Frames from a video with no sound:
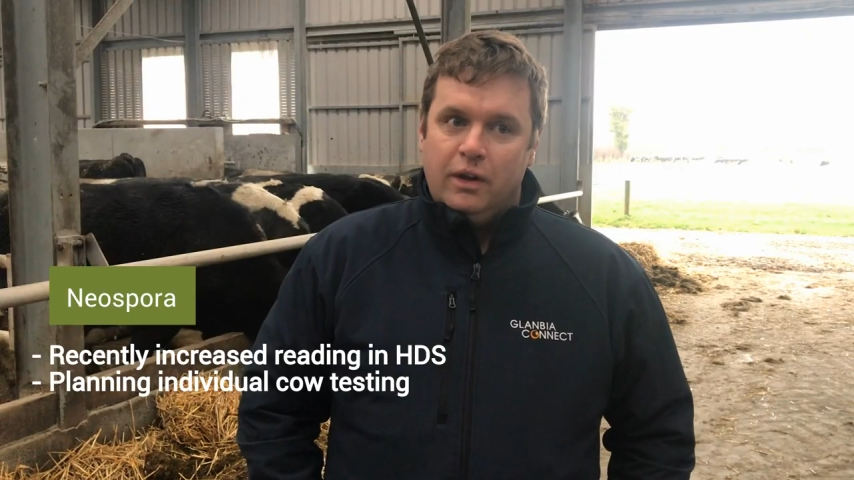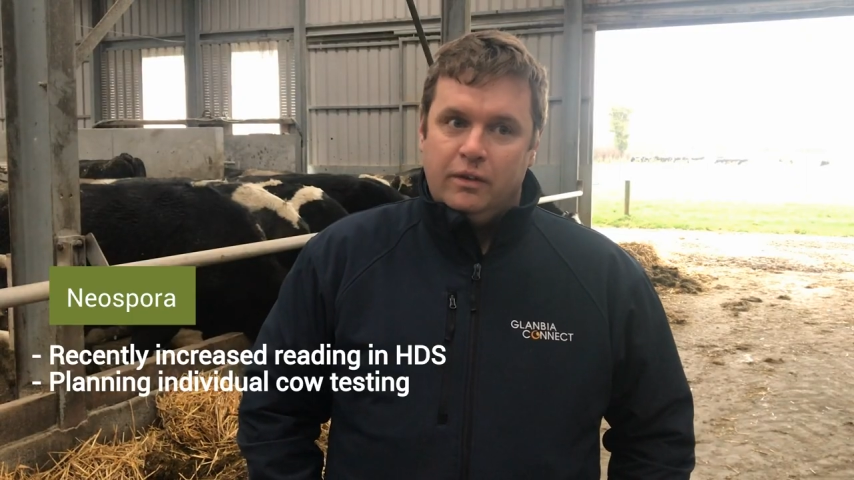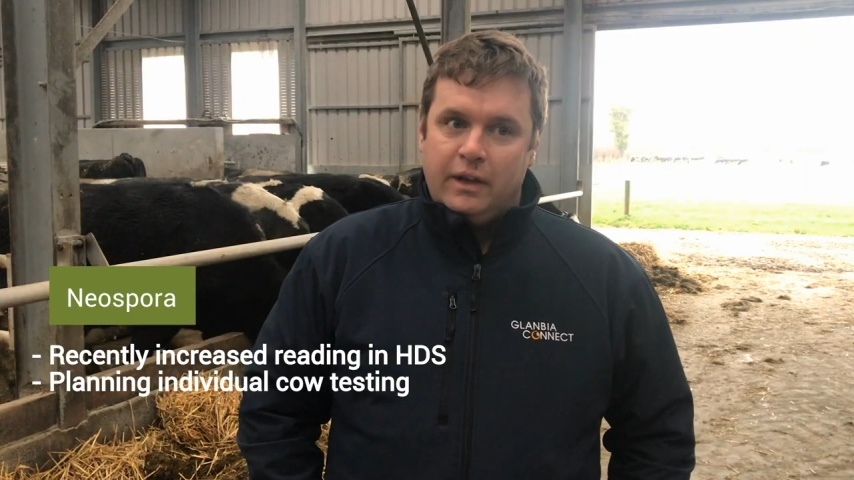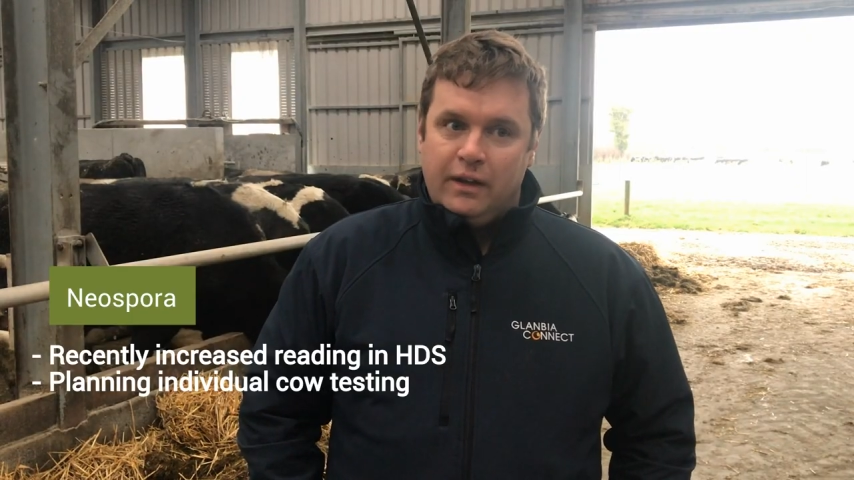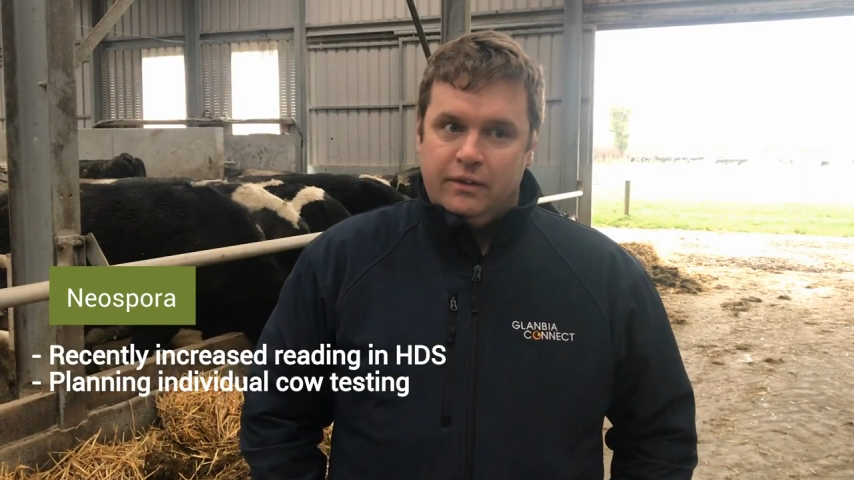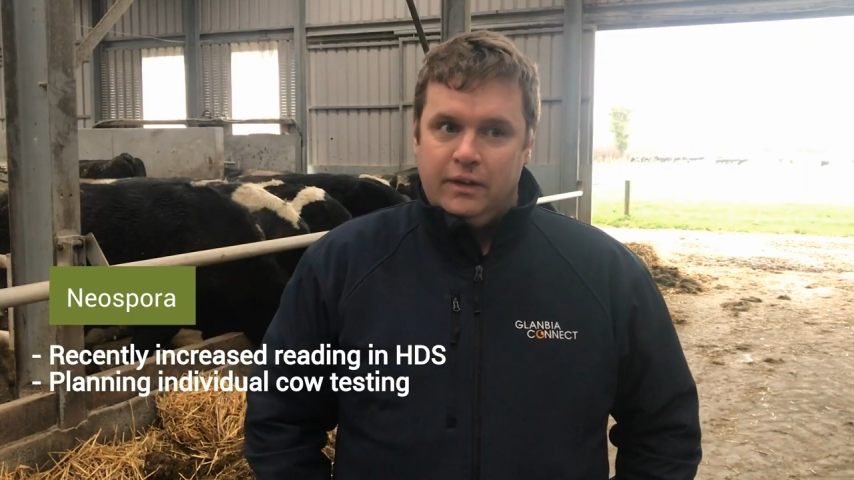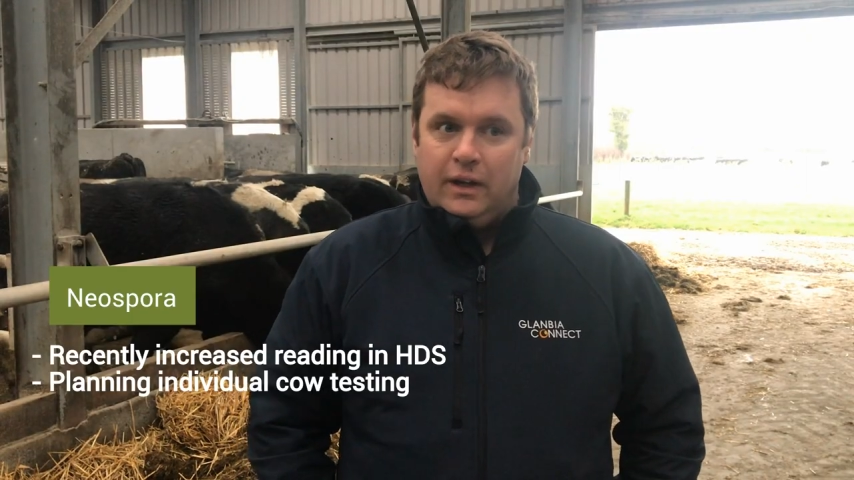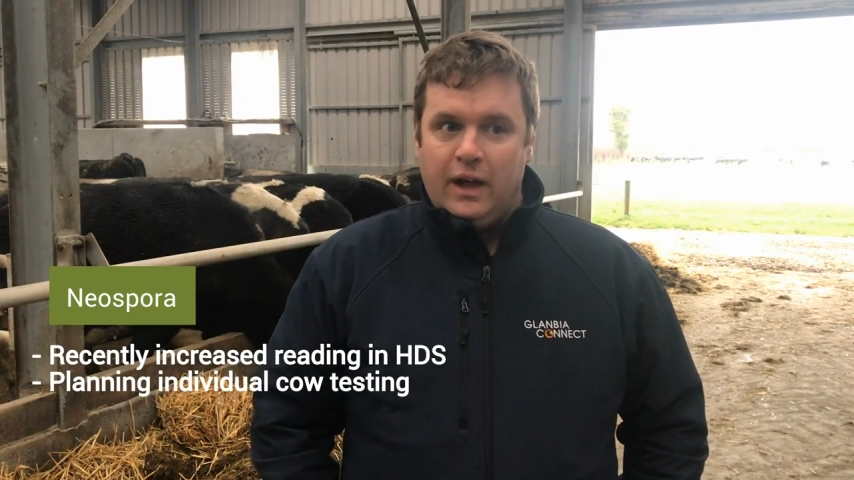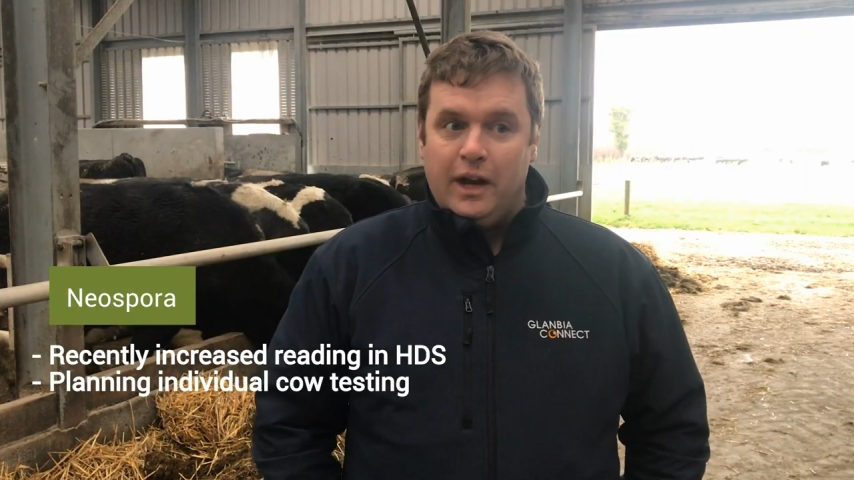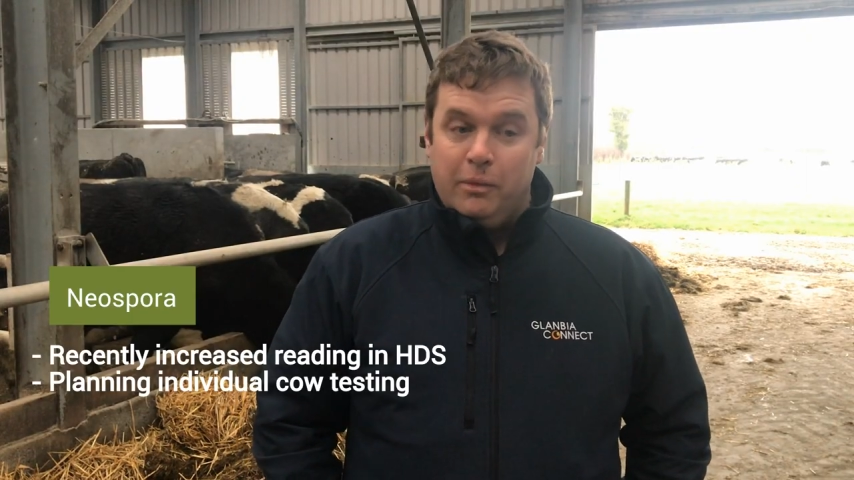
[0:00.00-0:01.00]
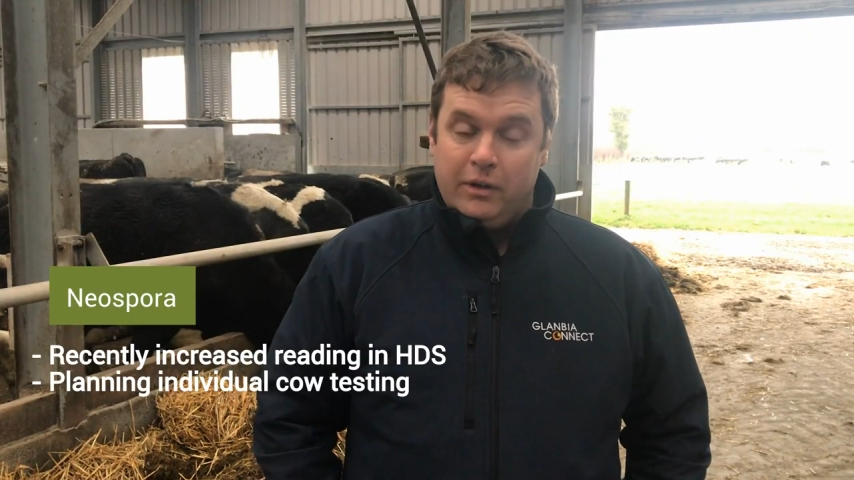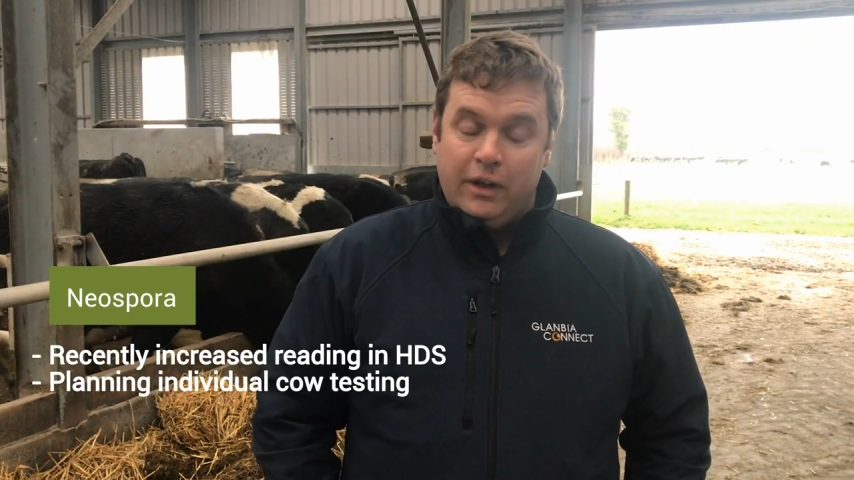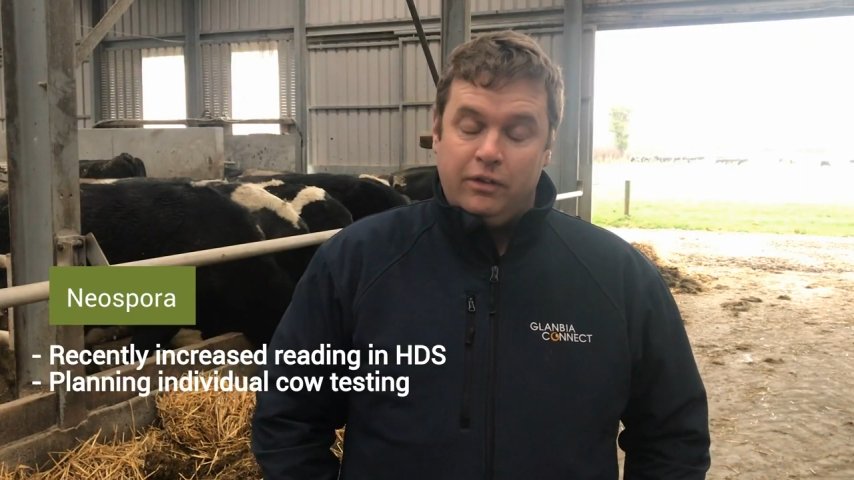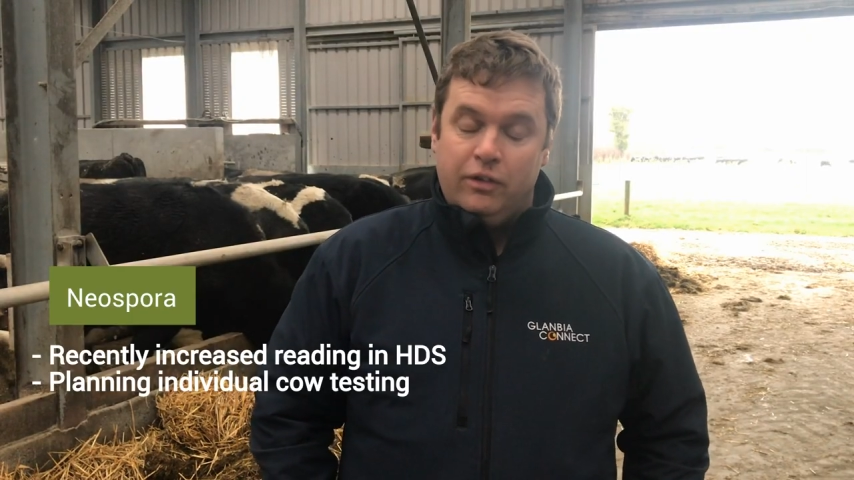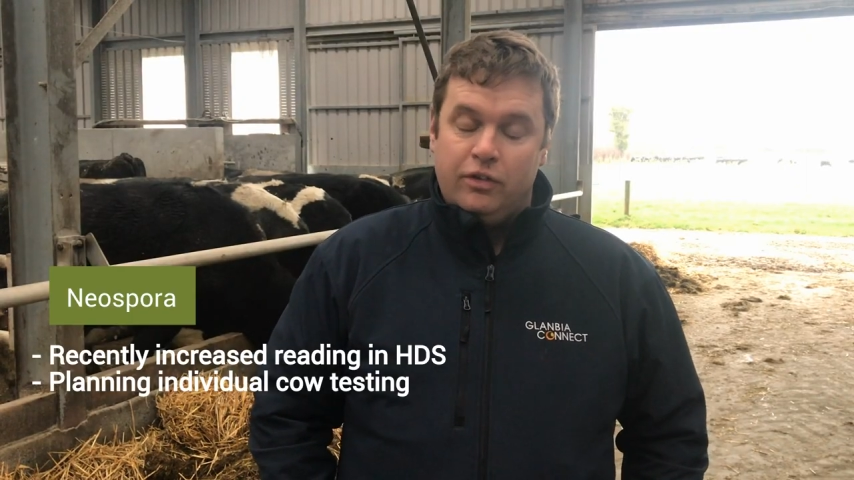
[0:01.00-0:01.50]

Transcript: testing, animal testing